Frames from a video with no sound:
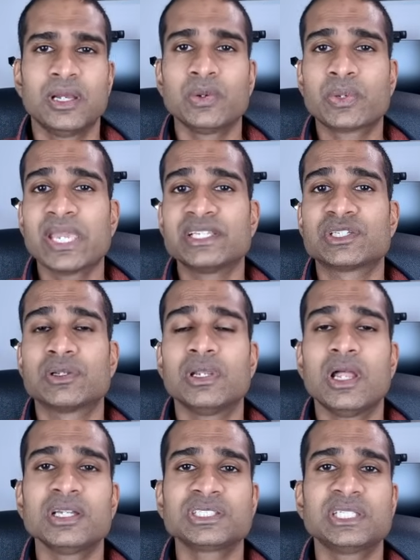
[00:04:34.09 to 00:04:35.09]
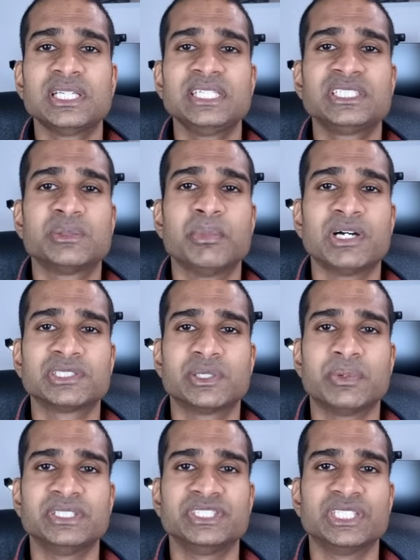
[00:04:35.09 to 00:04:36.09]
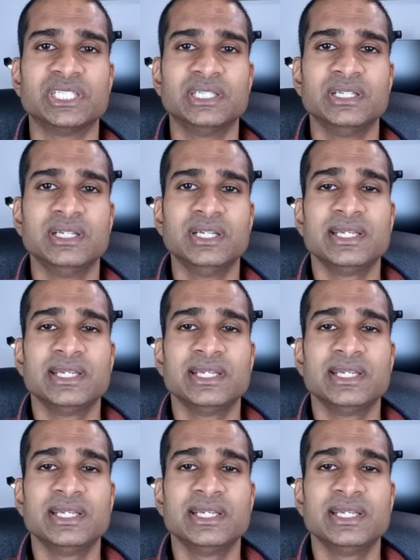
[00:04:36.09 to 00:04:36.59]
Okay, so lastly, Tomato Energy.